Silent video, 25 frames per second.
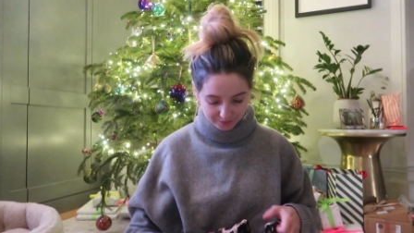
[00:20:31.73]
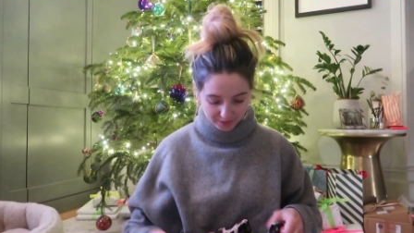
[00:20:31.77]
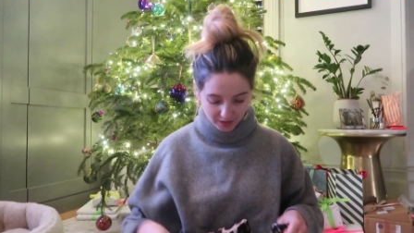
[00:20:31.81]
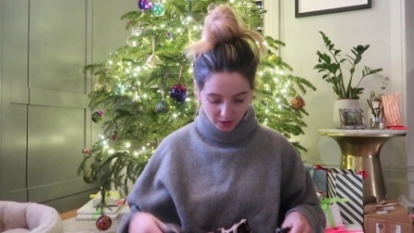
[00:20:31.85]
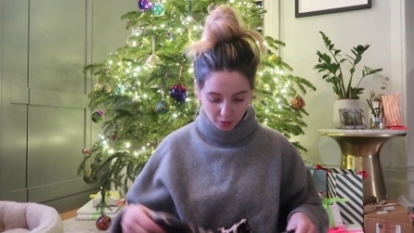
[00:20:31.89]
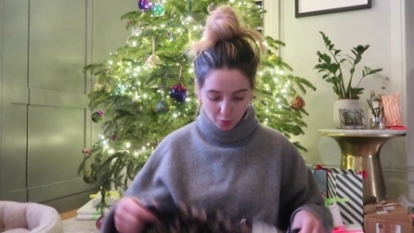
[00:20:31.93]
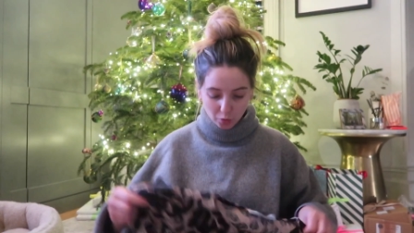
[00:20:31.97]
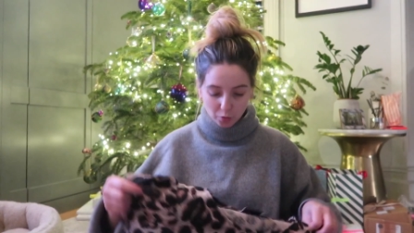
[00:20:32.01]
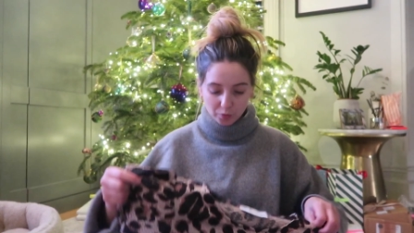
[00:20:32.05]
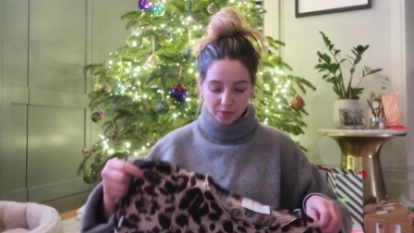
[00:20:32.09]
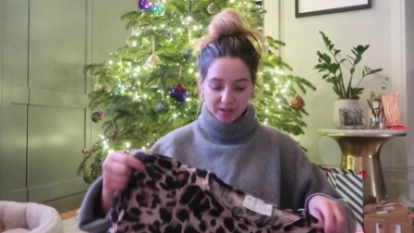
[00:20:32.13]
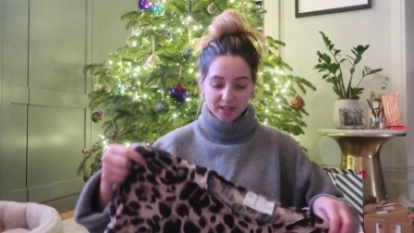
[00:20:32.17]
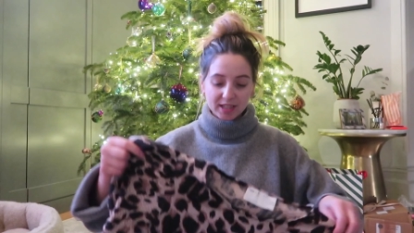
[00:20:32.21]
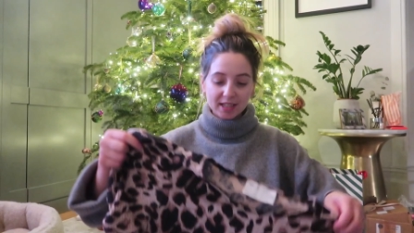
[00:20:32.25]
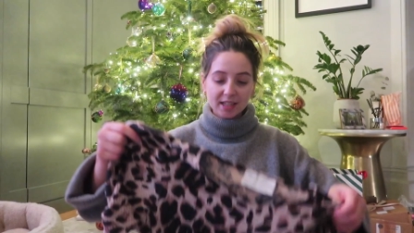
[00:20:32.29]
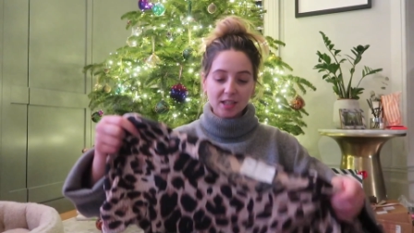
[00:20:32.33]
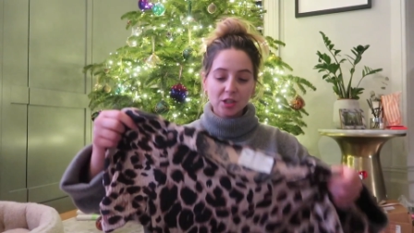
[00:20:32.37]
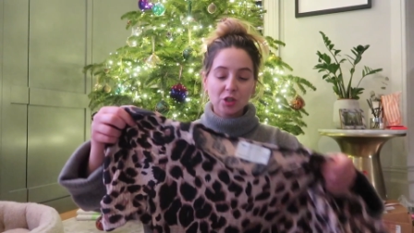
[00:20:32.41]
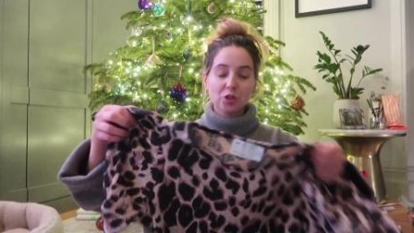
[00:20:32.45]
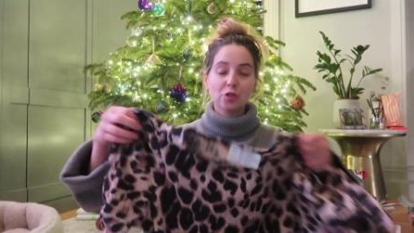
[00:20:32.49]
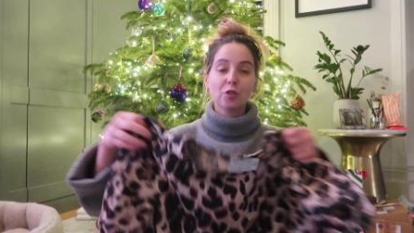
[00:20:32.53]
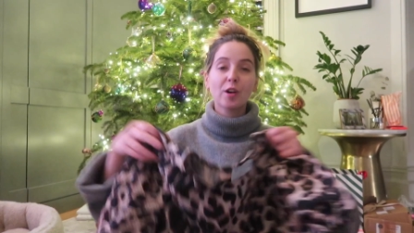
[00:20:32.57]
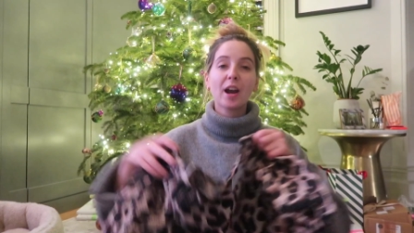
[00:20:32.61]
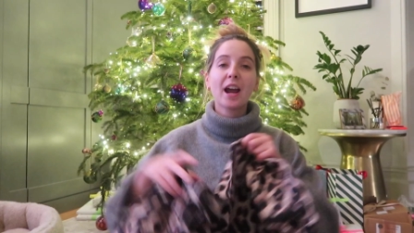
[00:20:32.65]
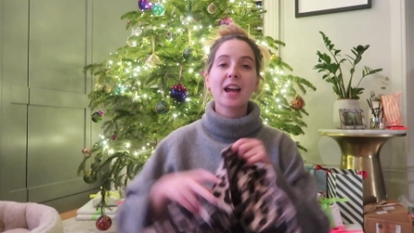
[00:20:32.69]
Oh, this is a
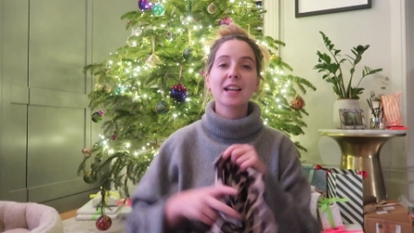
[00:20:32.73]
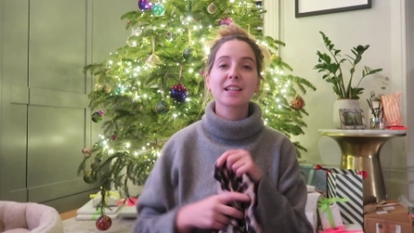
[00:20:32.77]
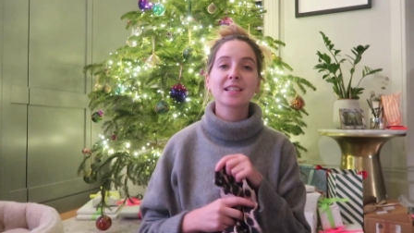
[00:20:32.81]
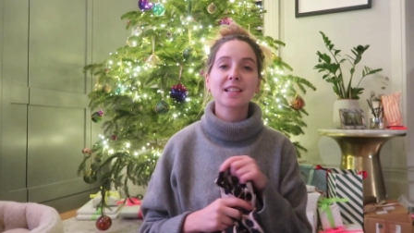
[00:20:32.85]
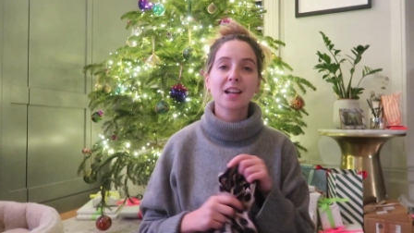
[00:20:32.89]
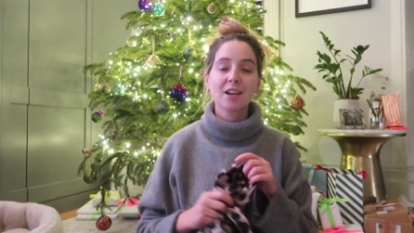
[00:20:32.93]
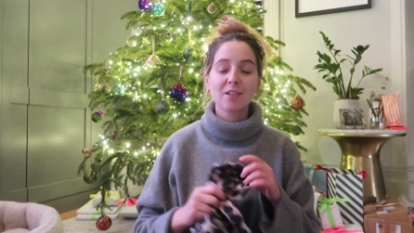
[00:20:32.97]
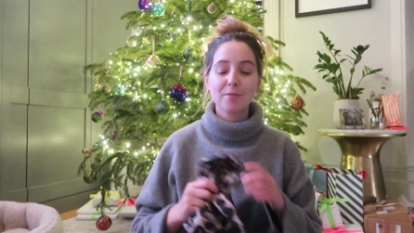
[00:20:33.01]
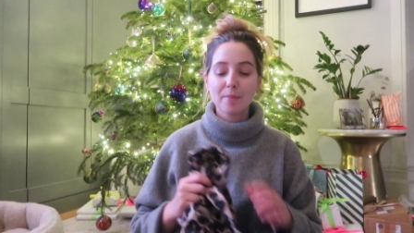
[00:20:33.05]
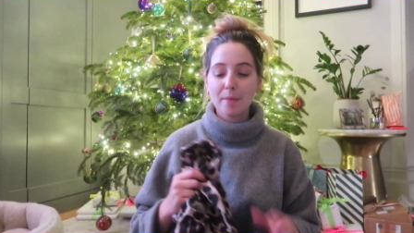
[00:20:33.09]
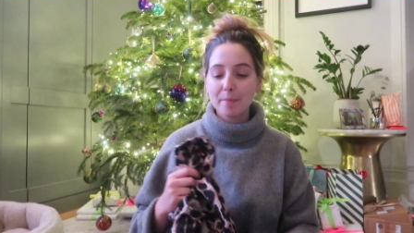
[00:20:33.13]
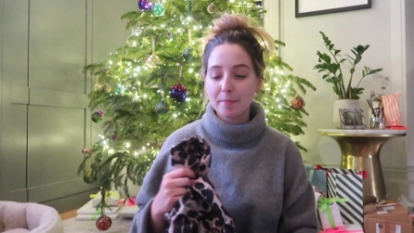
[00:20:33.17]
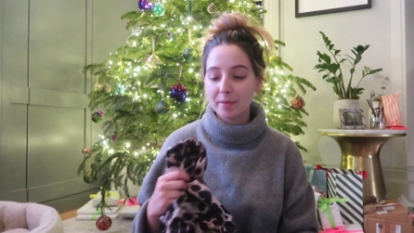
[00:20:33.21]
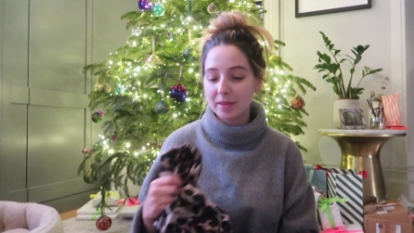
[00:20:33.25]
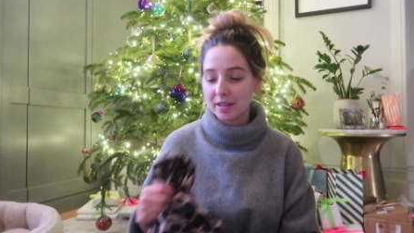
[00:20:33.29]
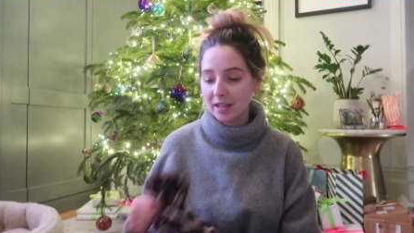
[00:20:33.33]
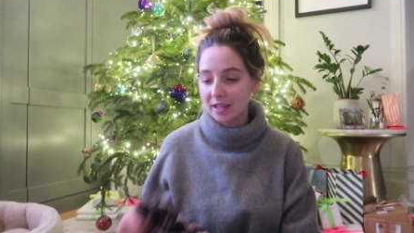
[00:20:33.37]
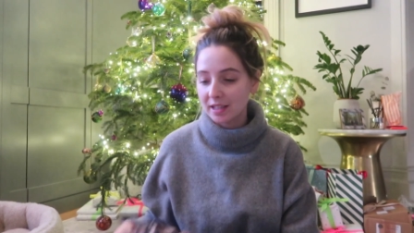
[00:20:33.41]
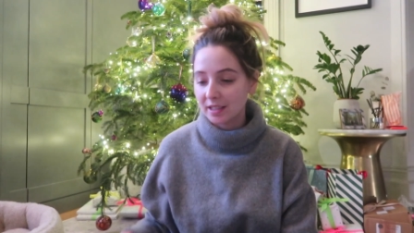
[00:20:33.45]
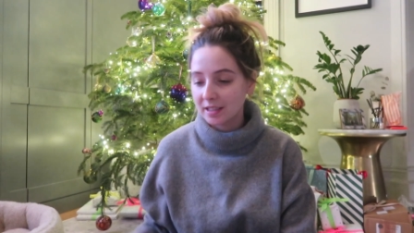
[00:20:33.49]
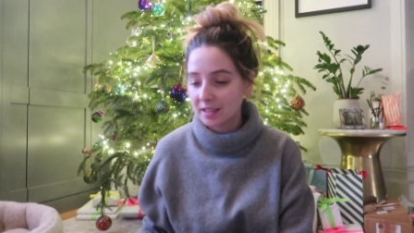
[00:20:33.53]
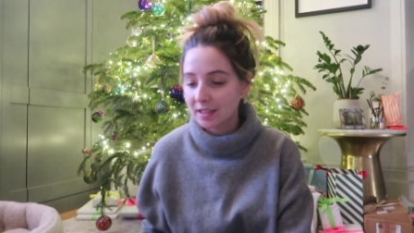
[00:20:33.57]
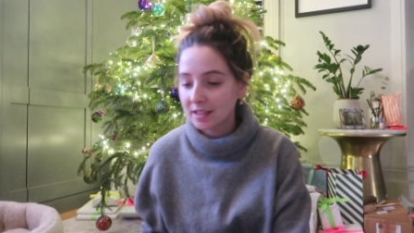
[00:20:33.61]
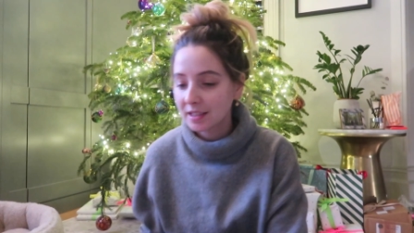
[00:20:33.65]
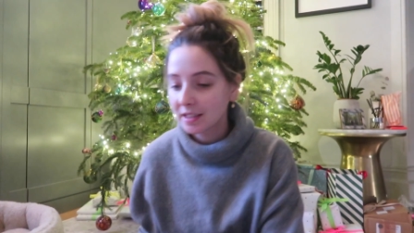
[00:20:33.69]
dress. I remember this.